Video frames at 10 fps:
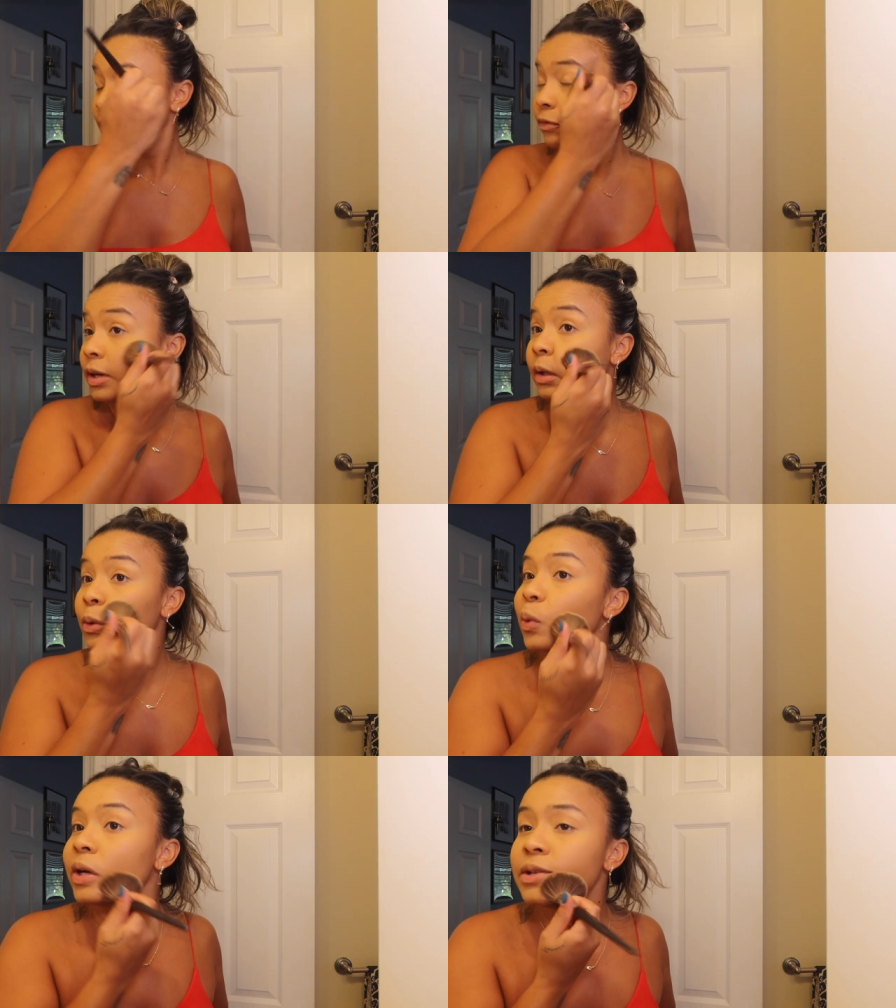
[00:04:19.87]

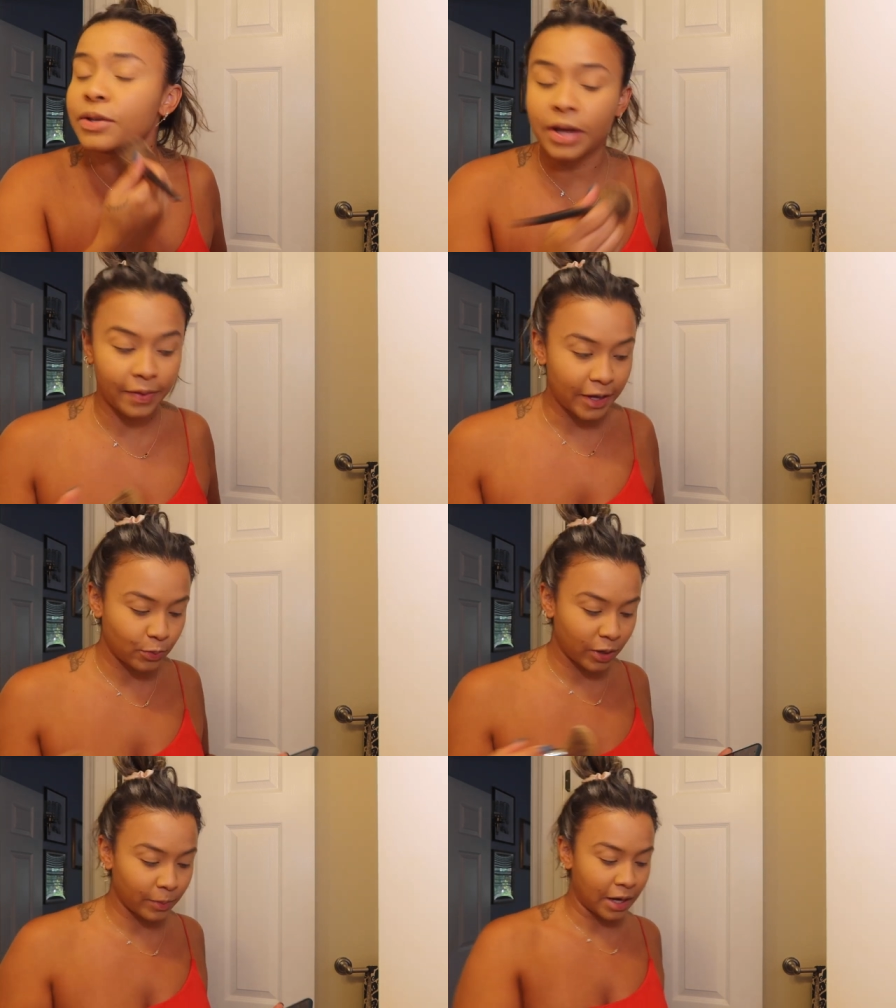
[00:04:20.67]
Vanilla Woods. And
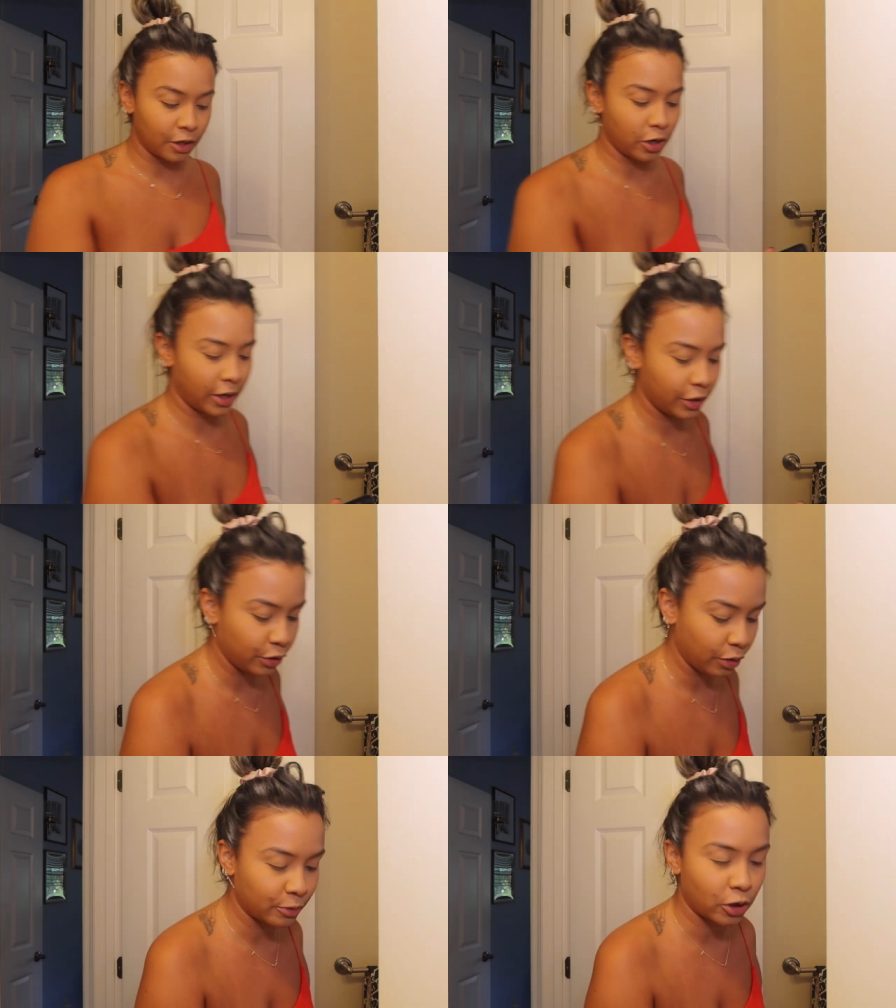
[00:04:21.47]
that's what I'm kind of trying to
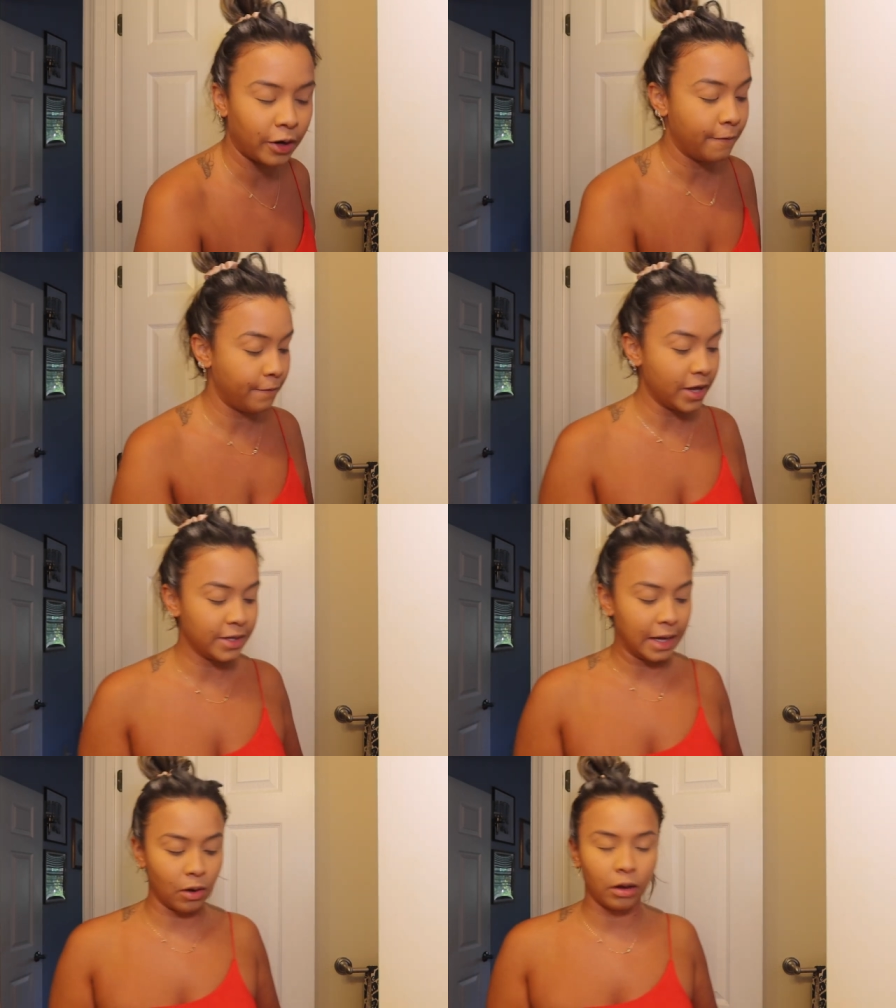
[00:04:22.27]
do. I'm trying to
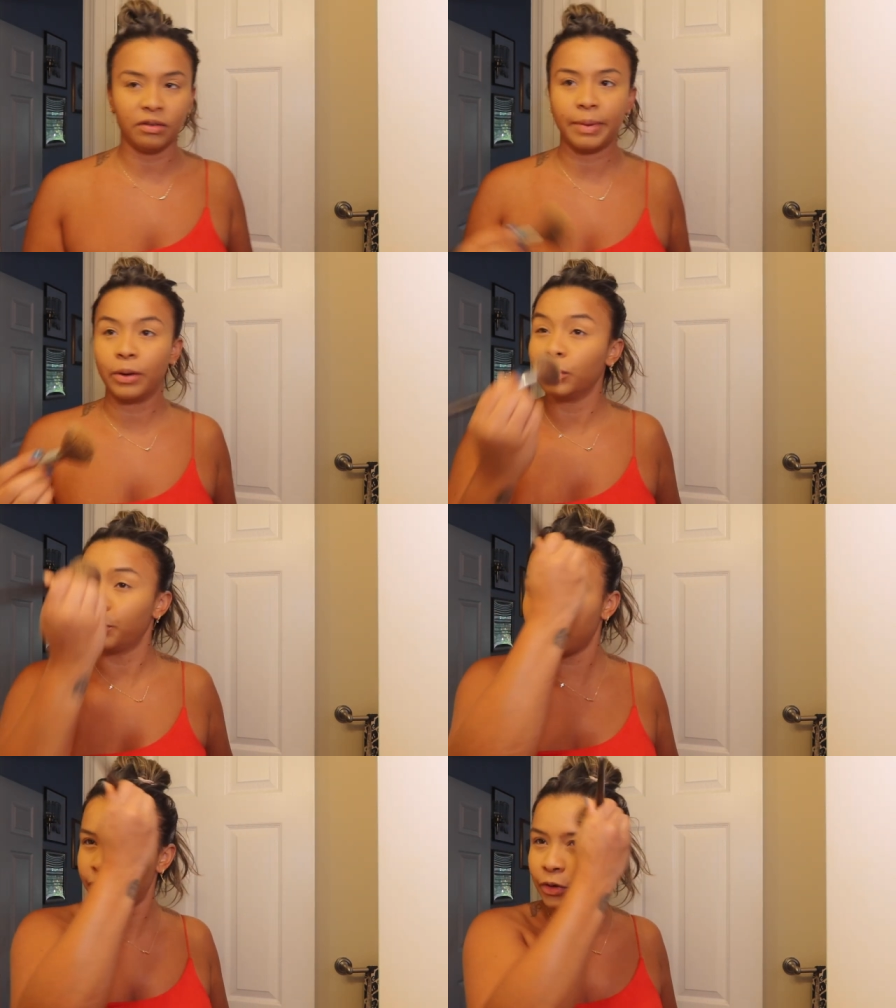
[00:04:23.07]
phase out all of my
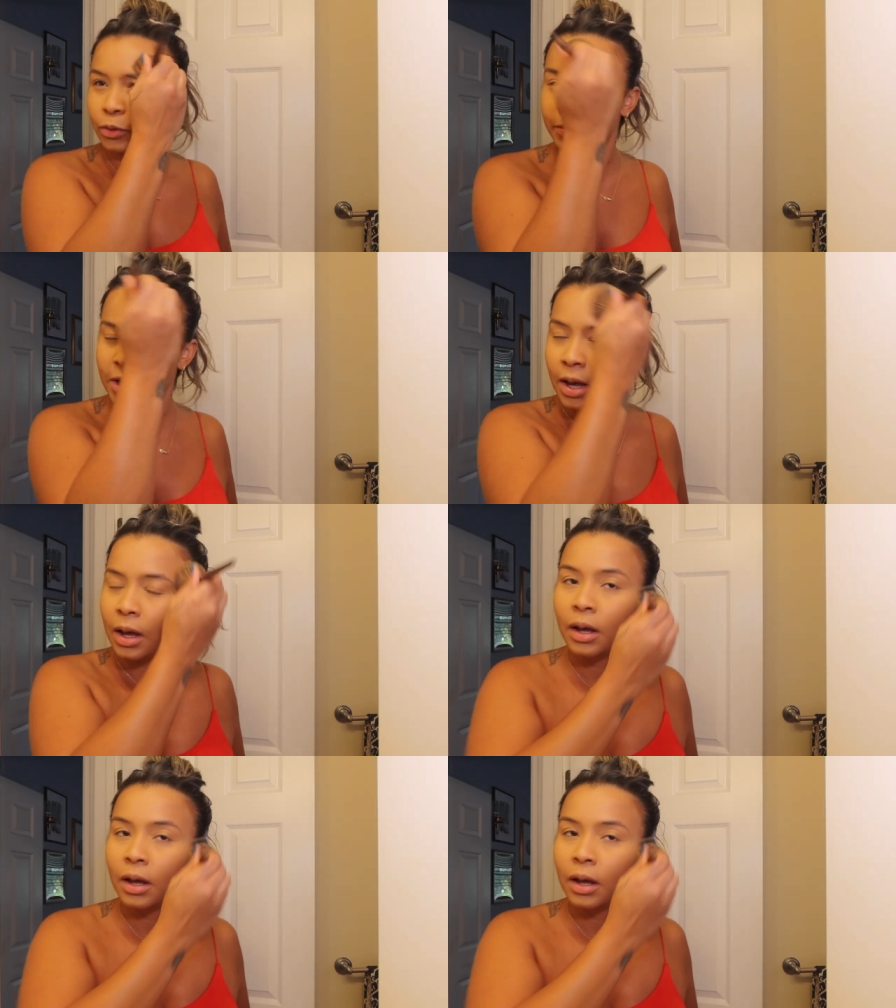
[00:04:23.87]
old perfumes